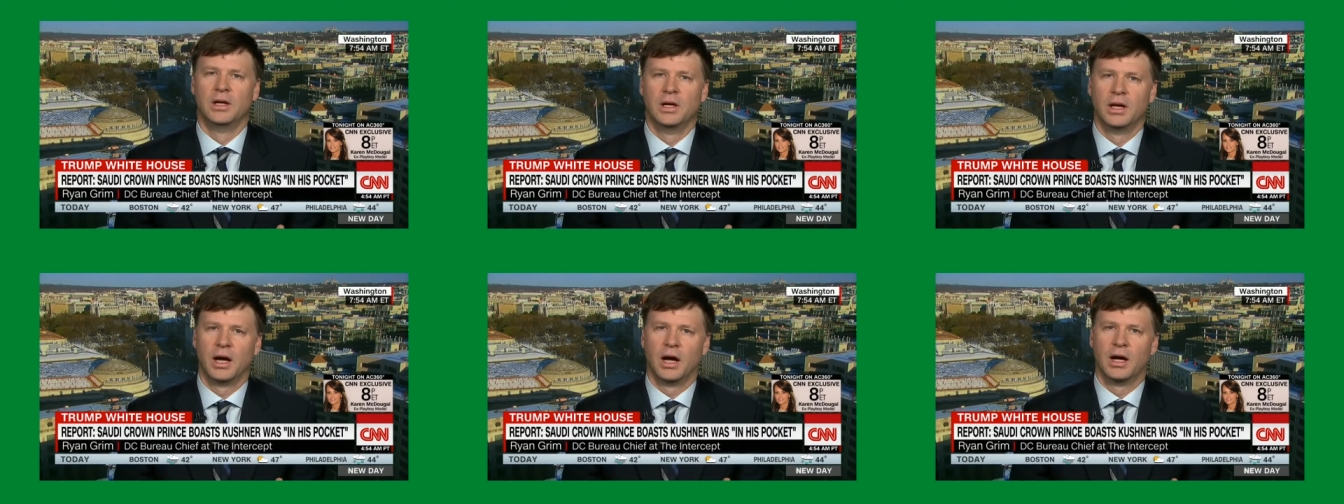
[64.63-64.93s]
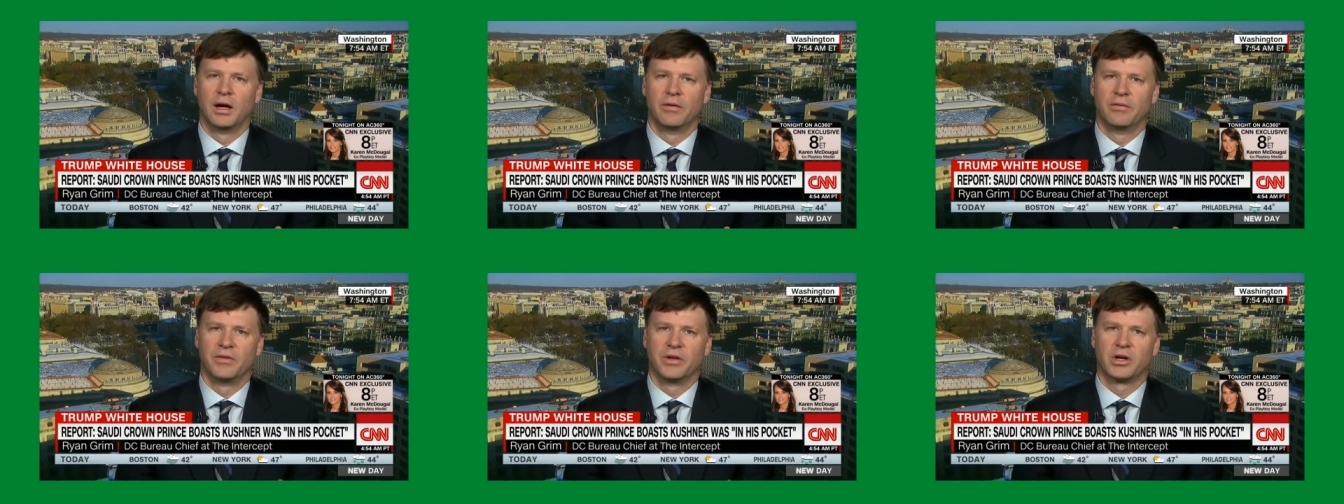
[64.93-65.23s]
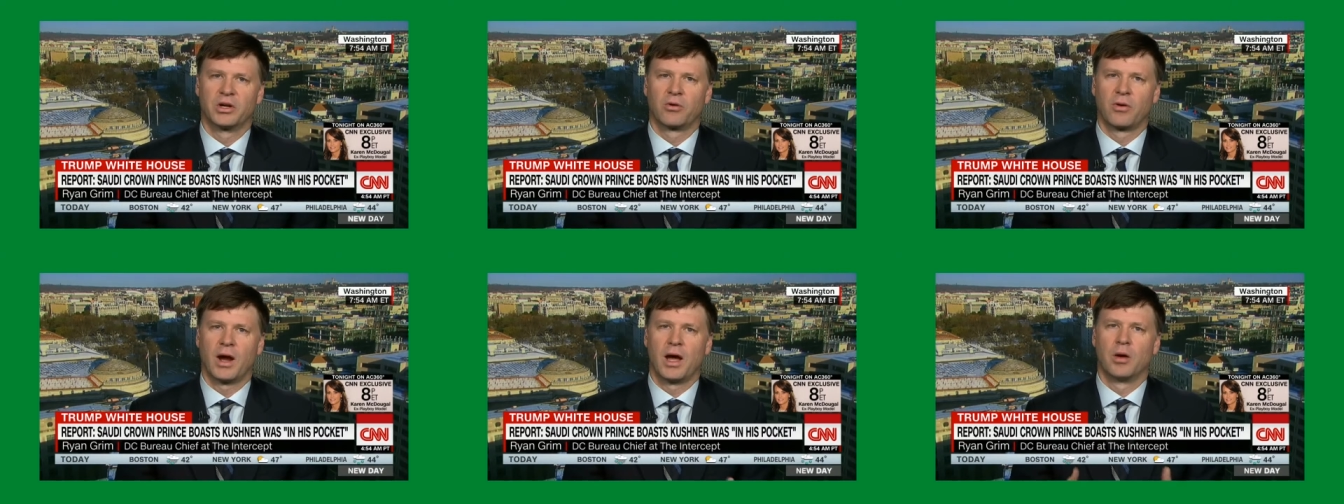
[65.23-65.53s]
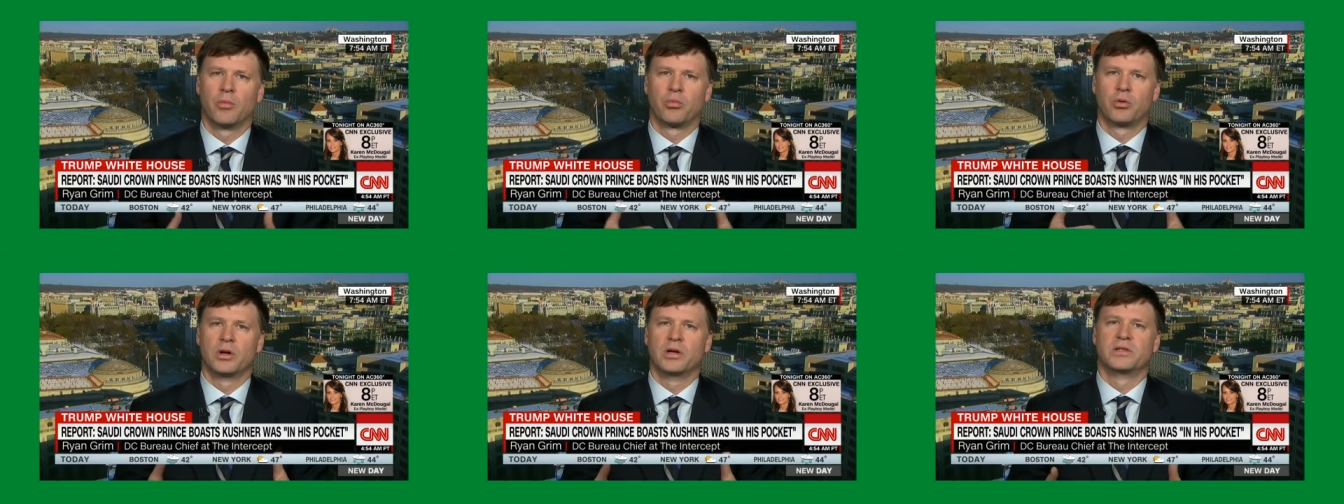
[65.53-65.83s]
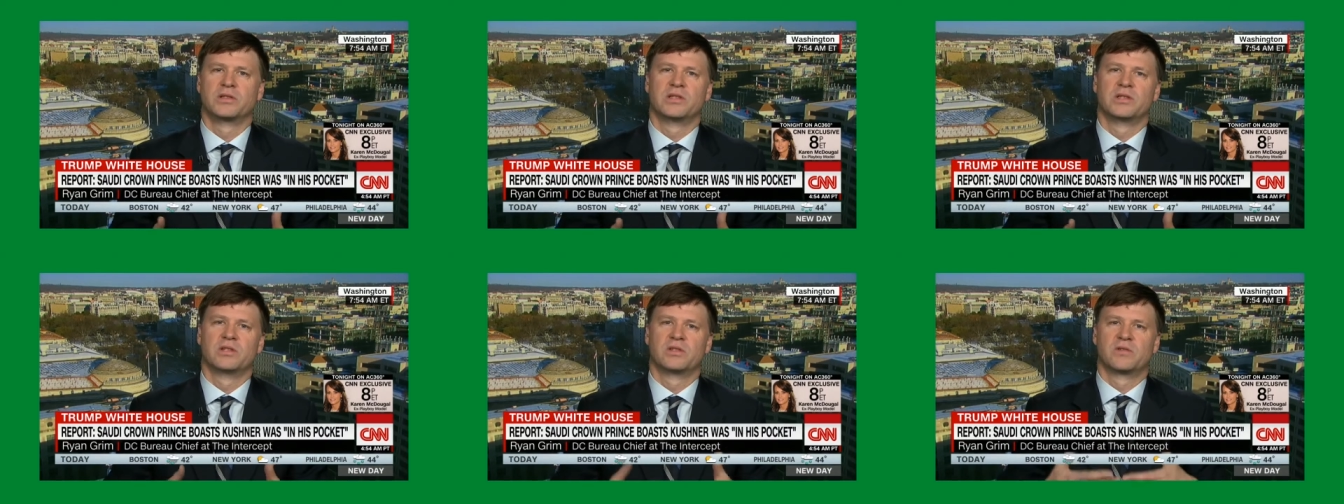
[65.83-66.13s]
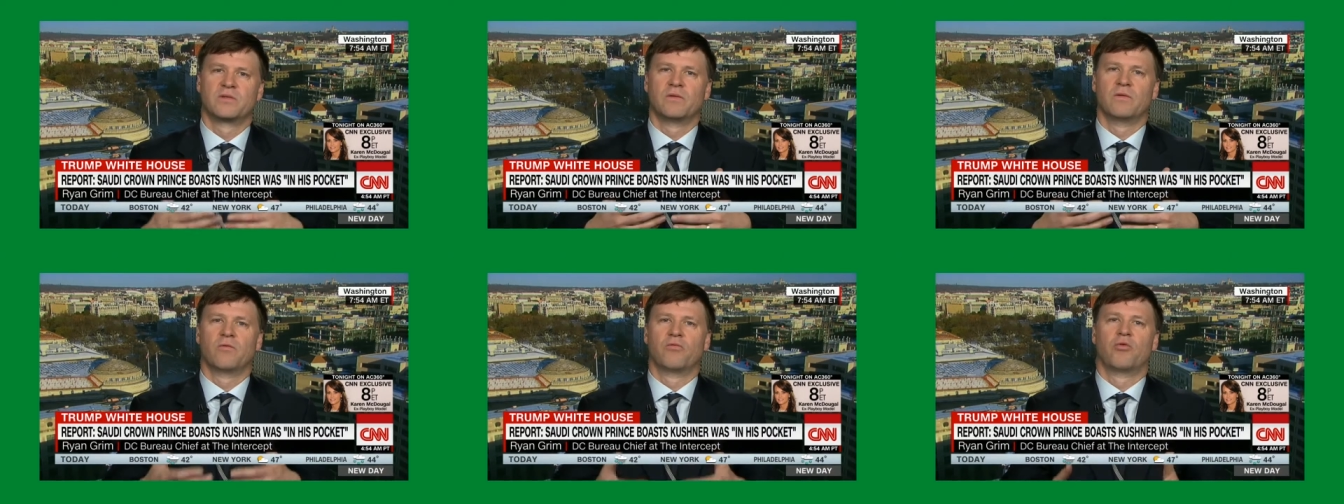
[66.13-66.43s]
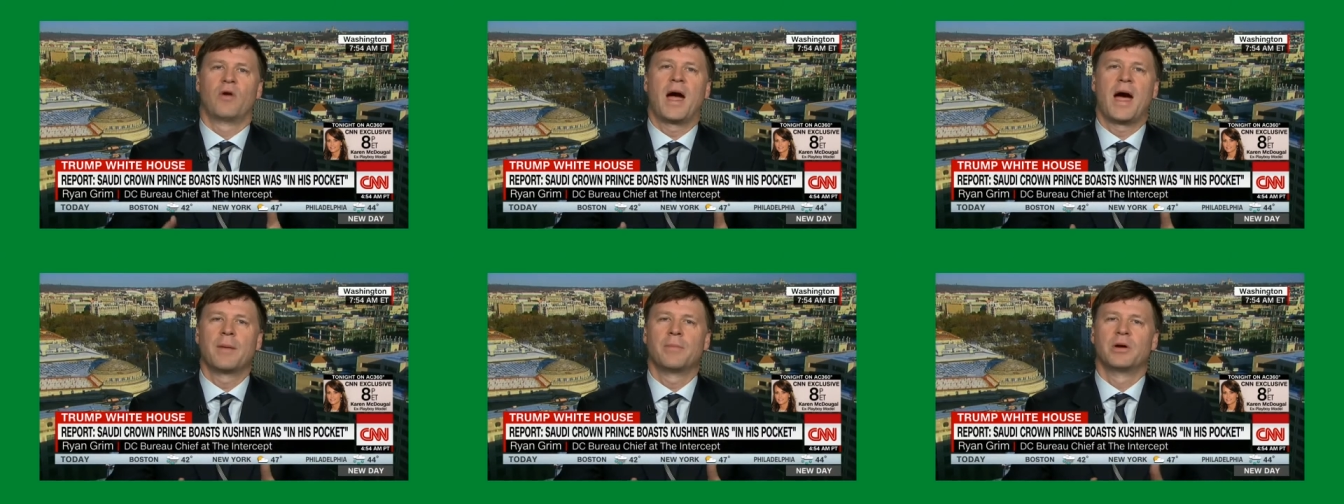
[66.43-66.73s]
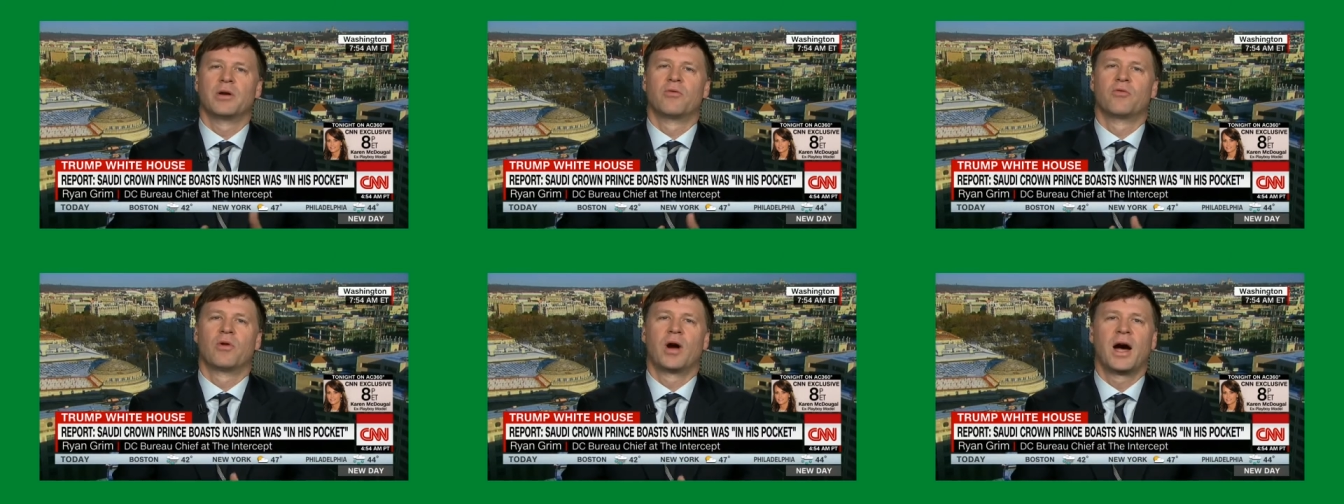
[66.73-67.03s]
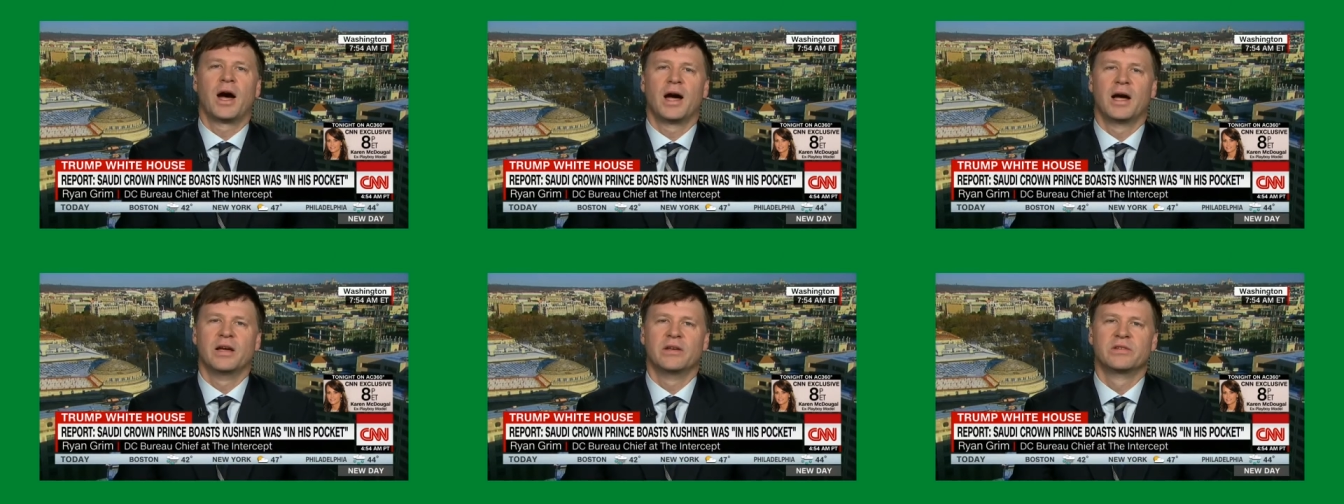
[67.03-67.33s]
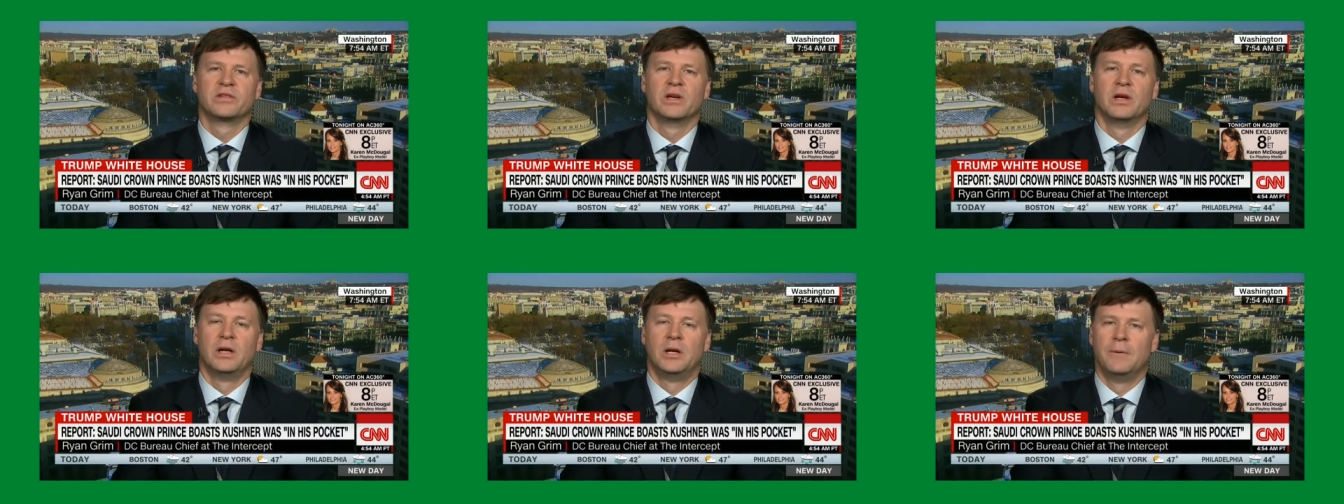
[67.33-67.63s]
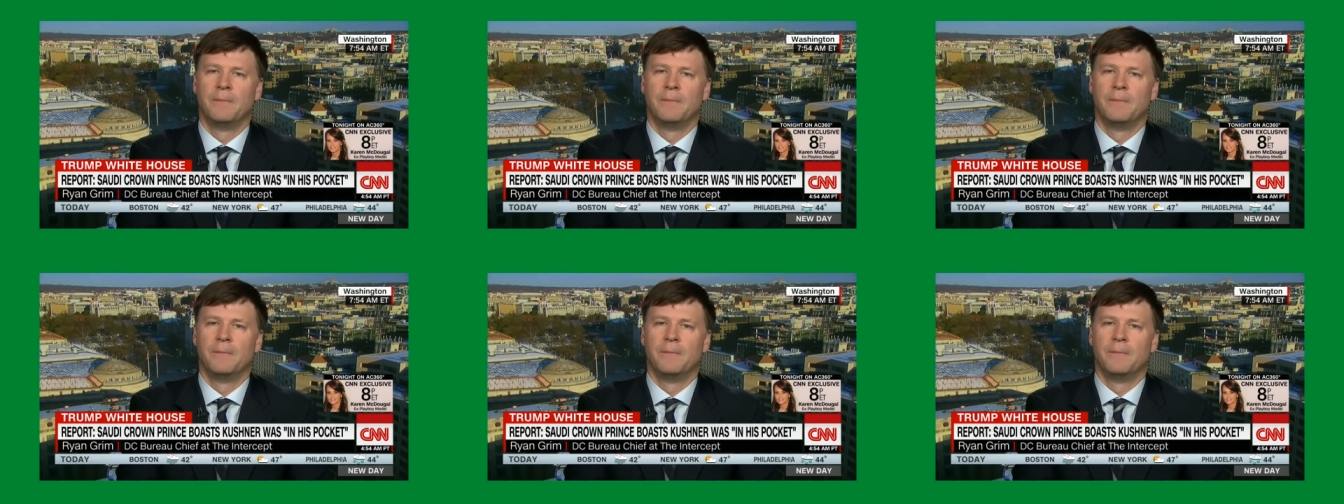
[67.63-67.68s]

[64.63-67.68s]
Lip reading: of the crown prince's rapid rise.